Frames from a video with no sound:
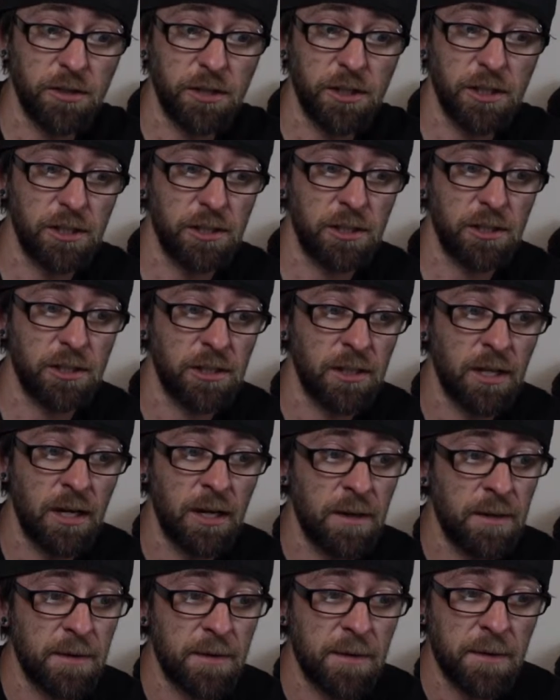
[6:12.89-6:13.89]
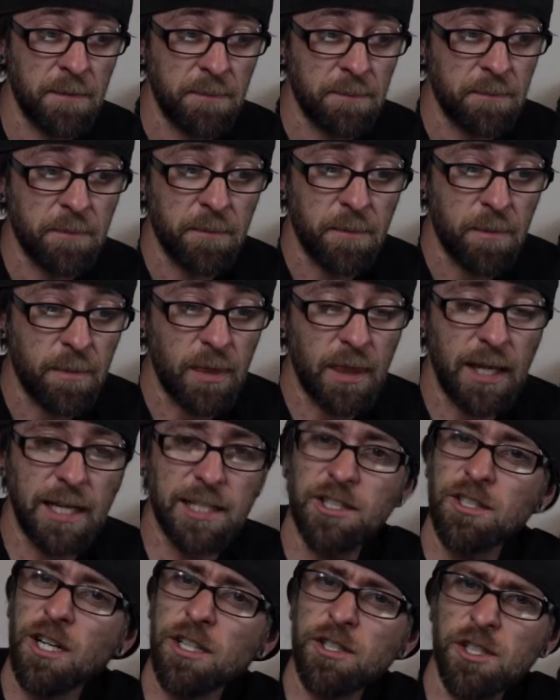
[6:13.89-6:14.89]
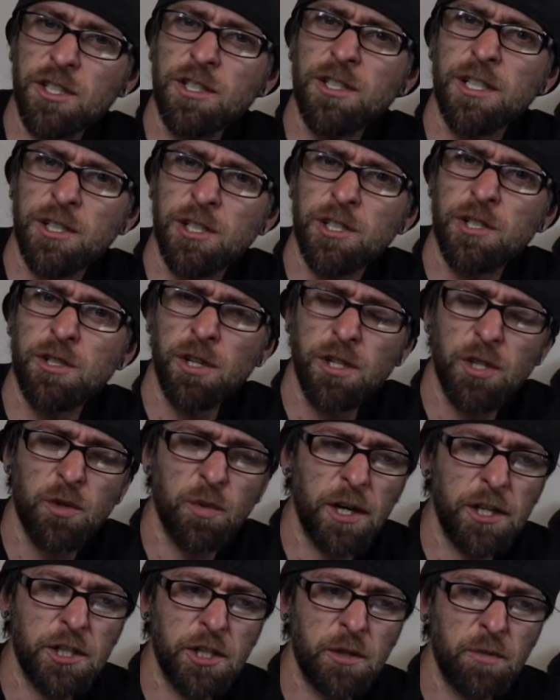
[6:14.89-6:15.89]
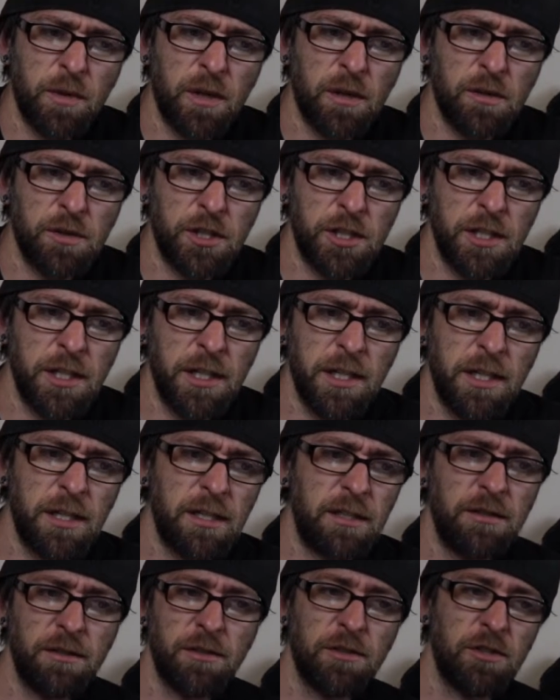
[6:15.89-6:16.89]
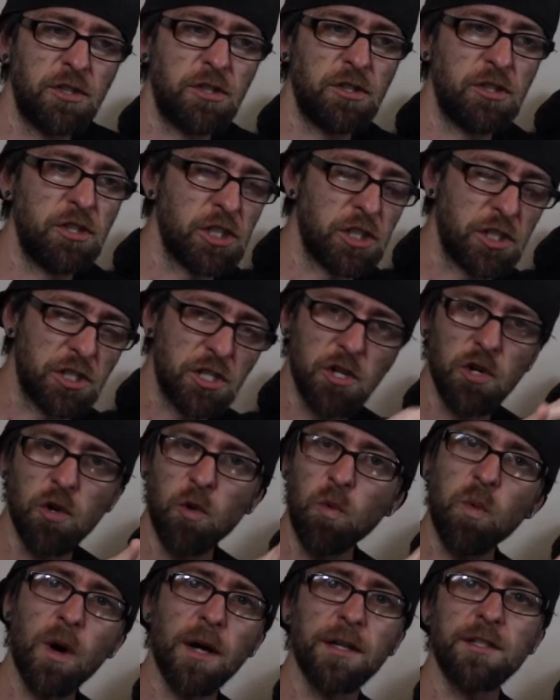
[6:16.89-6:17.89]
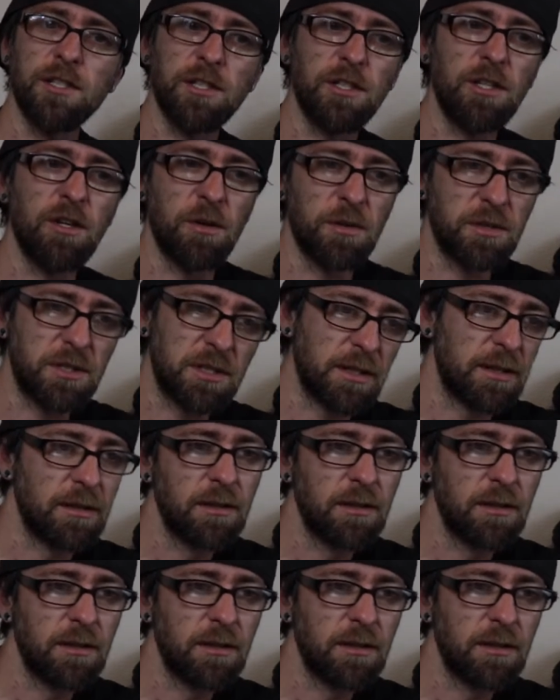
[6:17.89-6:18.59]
It's not just that she took direction well, she just knew what to do.